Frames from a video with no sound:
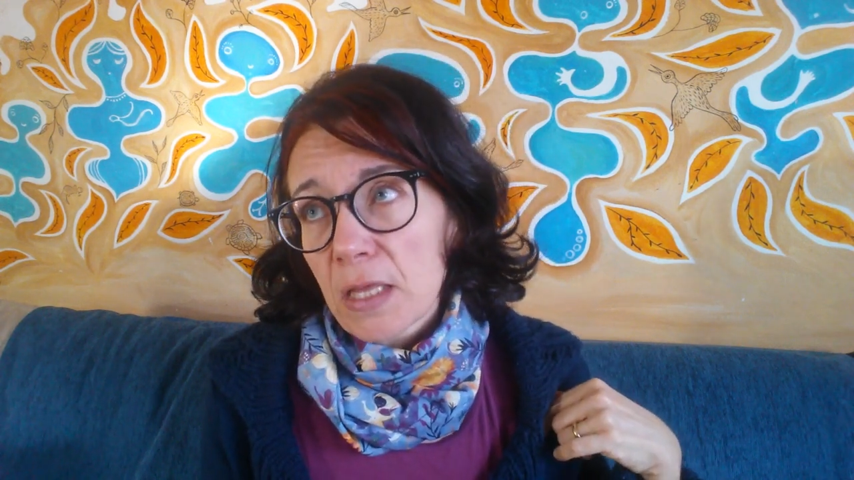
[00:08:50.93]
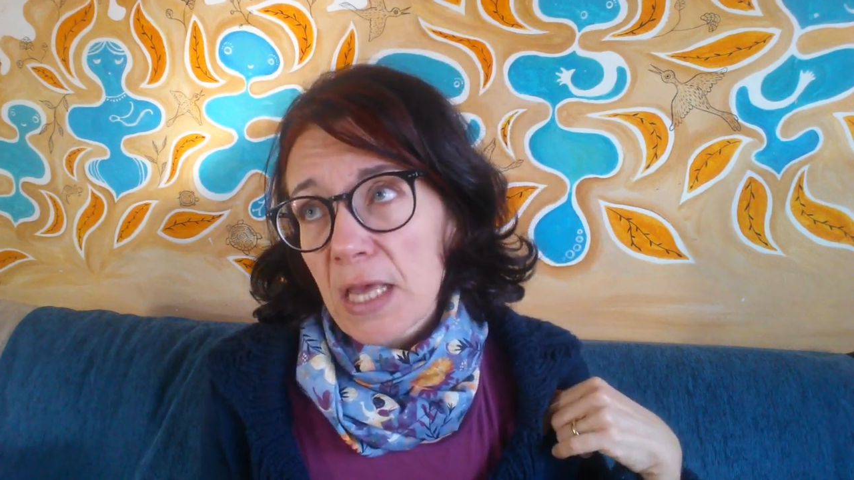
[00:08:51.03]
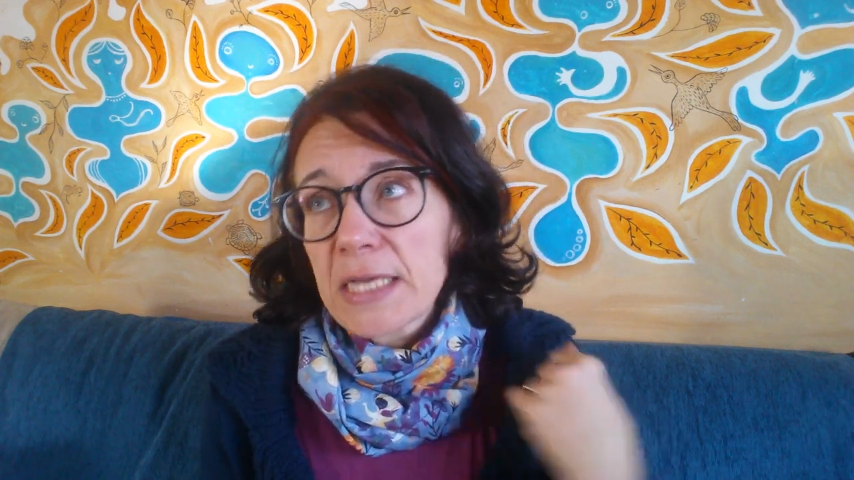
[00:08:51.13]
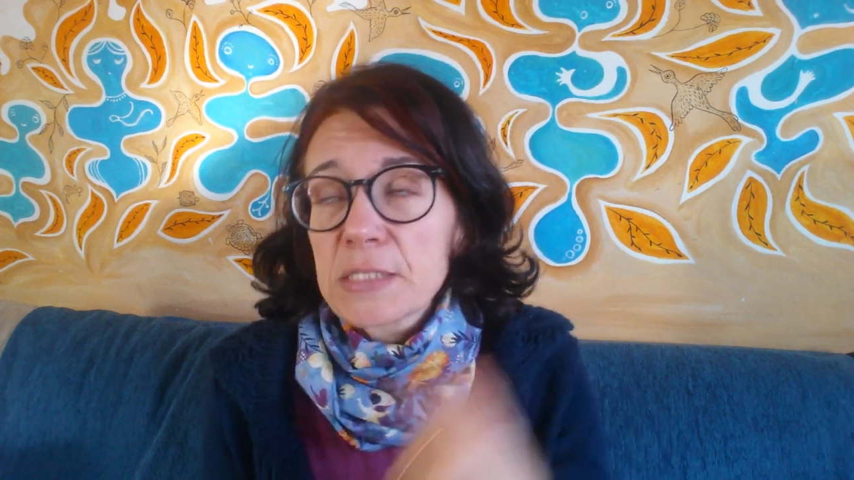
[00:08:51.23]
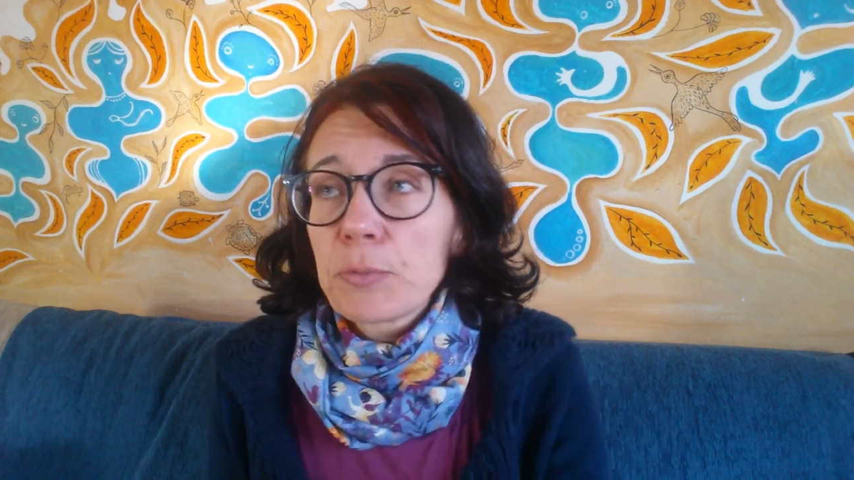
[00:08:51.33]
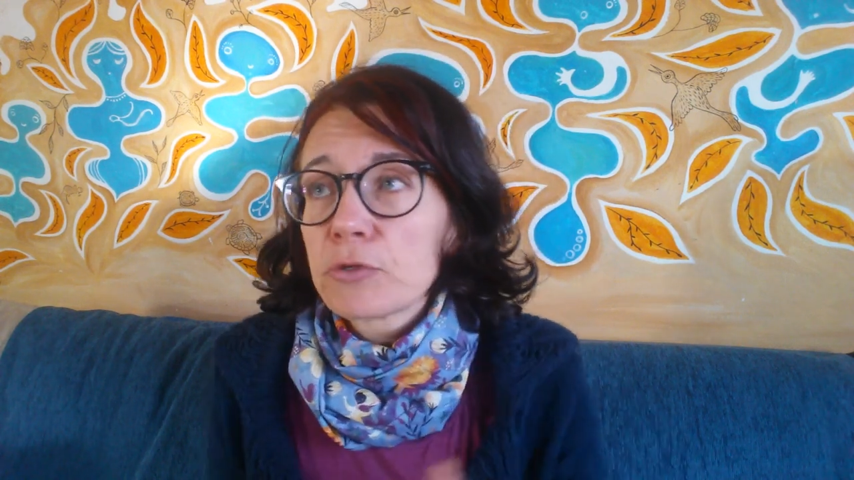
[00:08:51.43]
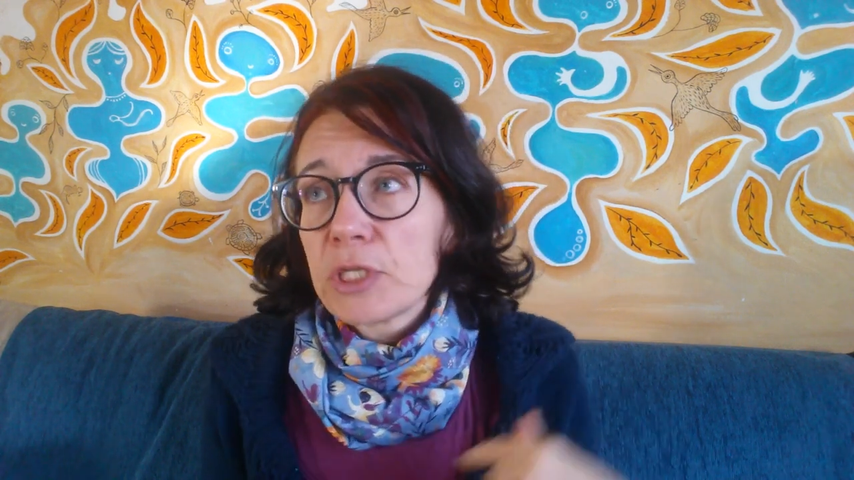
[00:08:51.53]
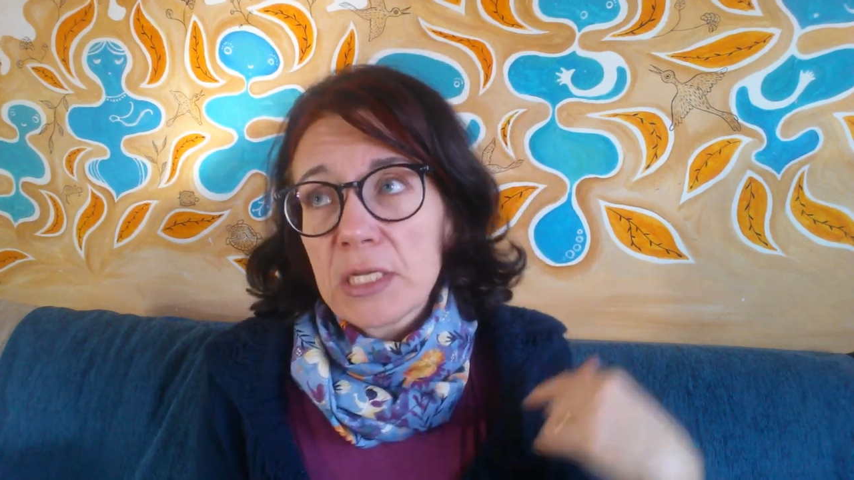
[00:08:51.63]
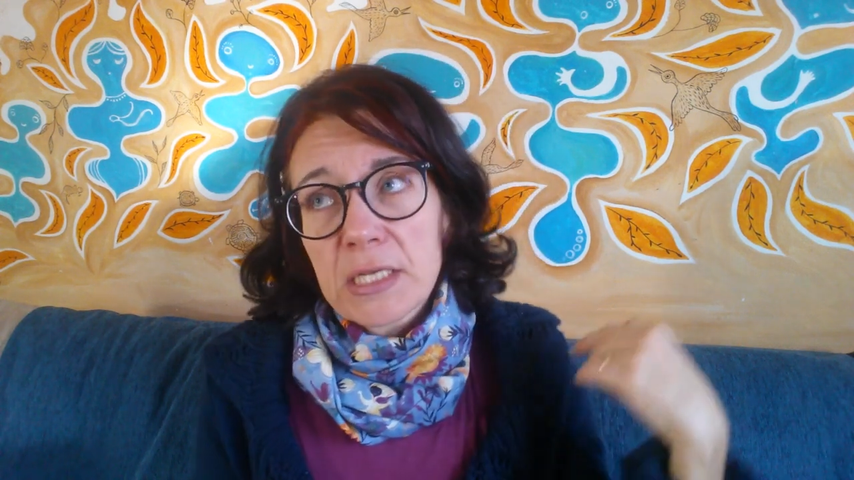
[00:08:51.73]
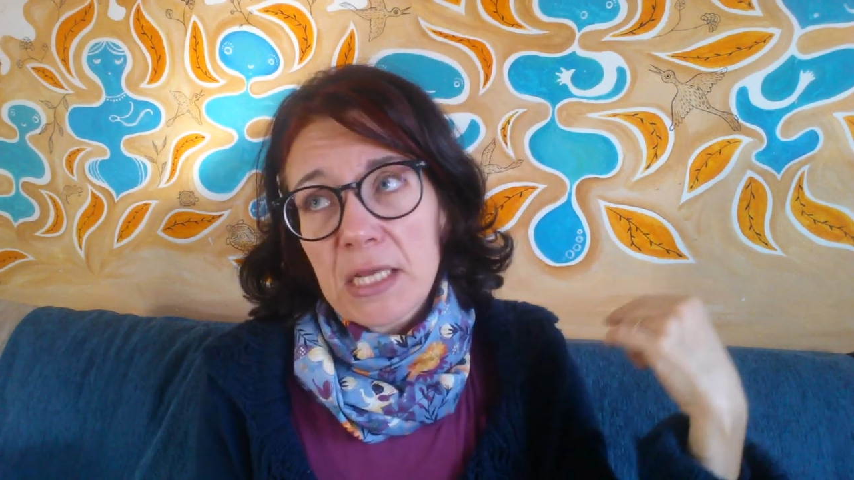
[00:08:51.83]
export
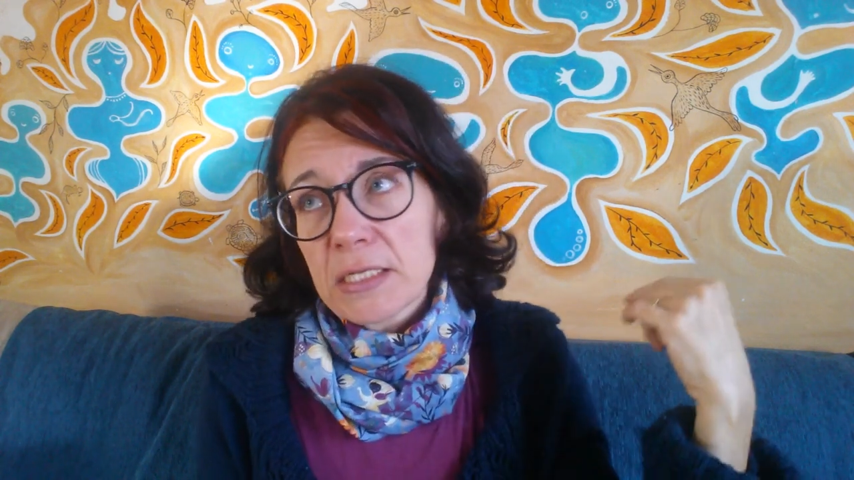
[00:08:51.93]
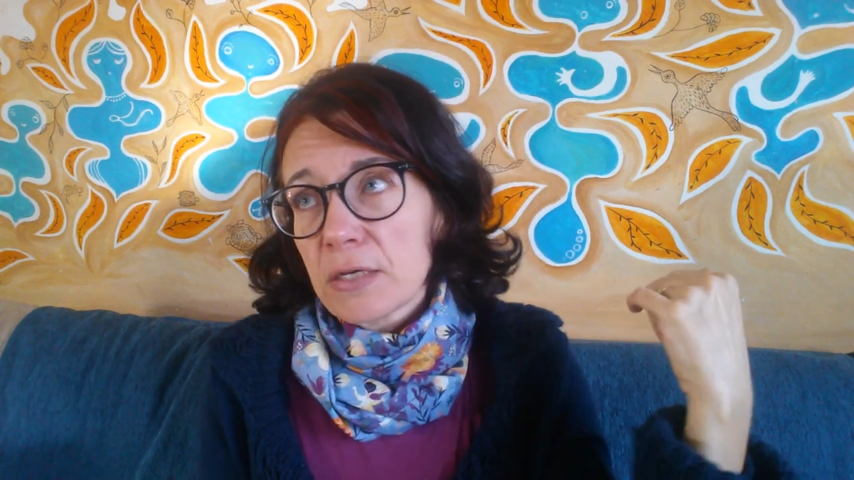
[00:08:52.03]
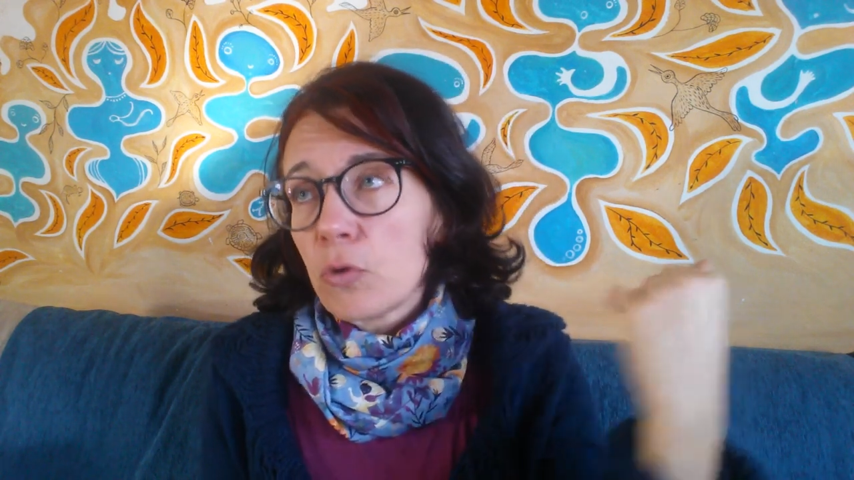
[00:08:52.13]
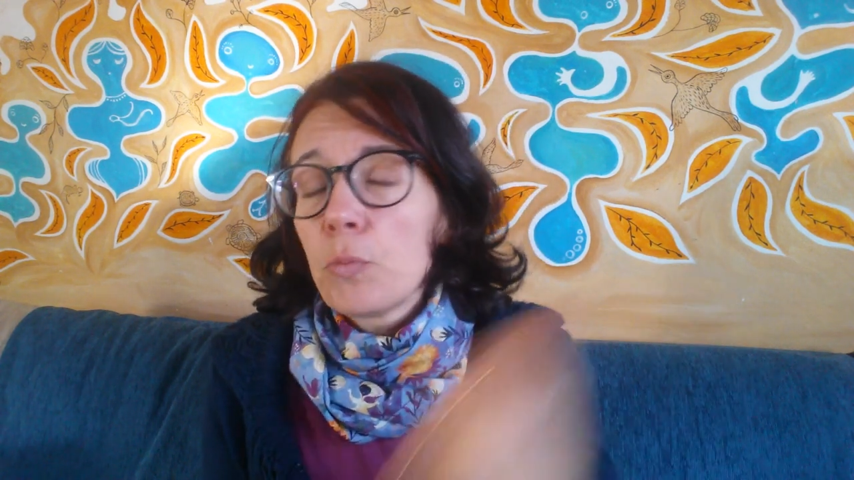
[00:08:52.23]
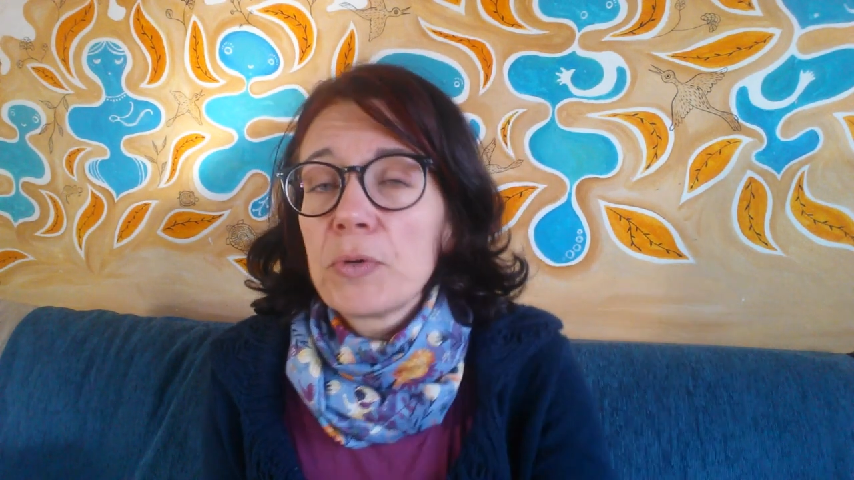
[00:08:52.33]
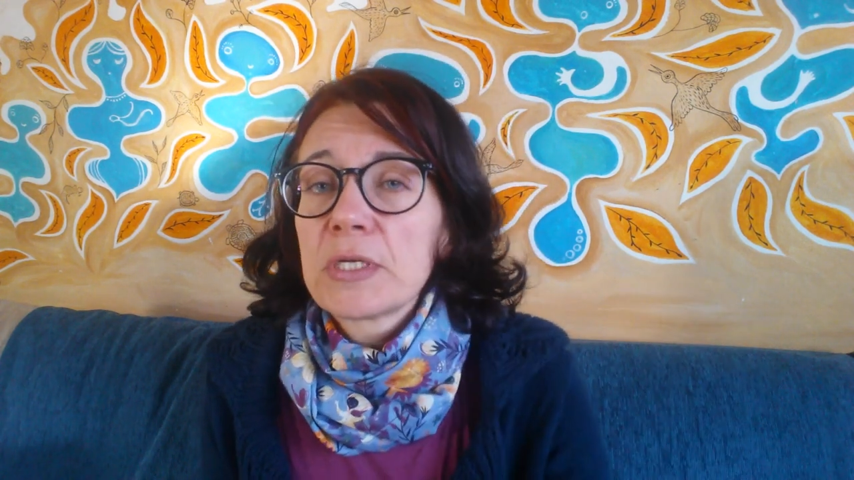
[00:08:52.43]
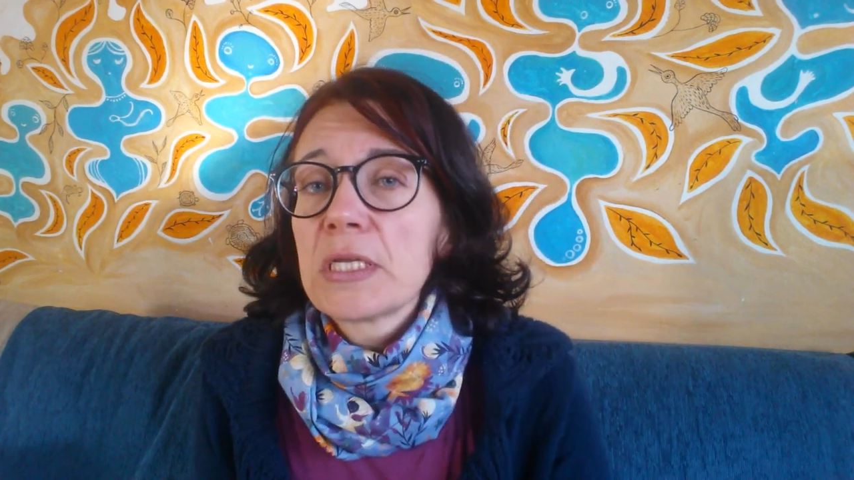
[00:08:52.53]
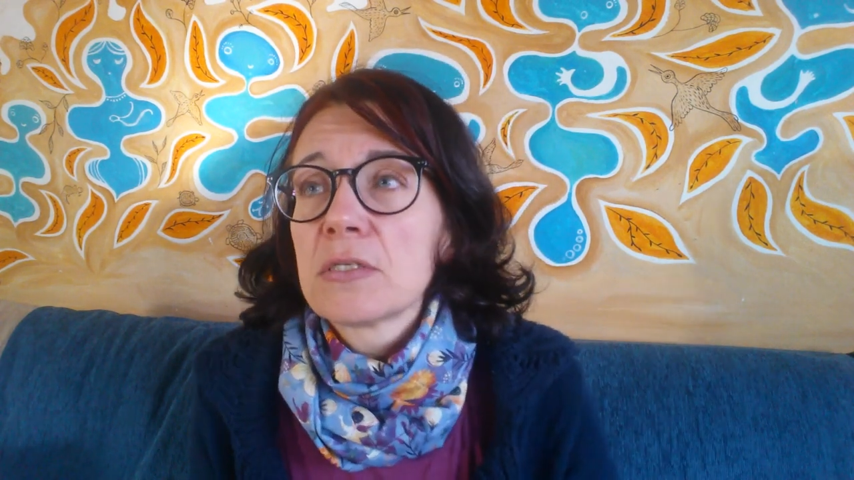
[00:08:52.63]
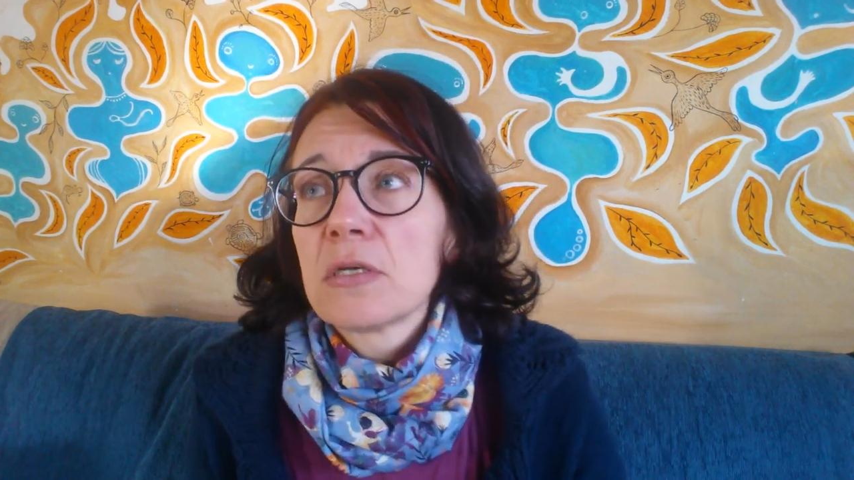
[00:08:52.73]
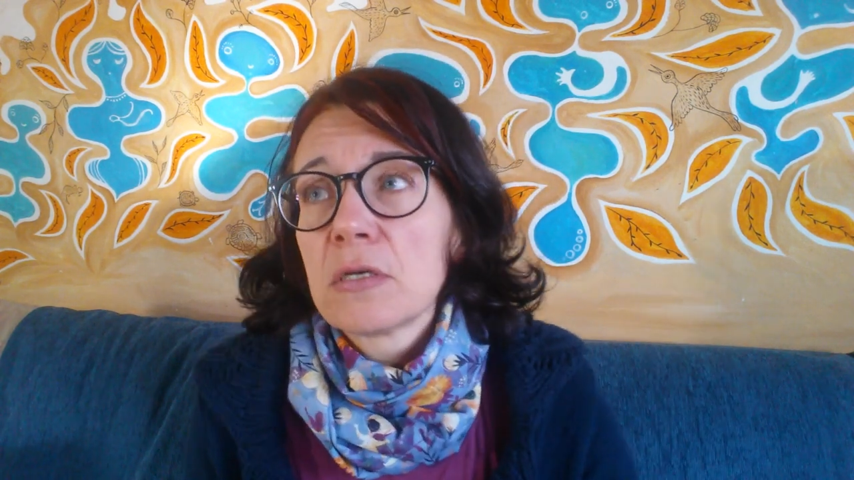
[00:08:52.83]
it and open it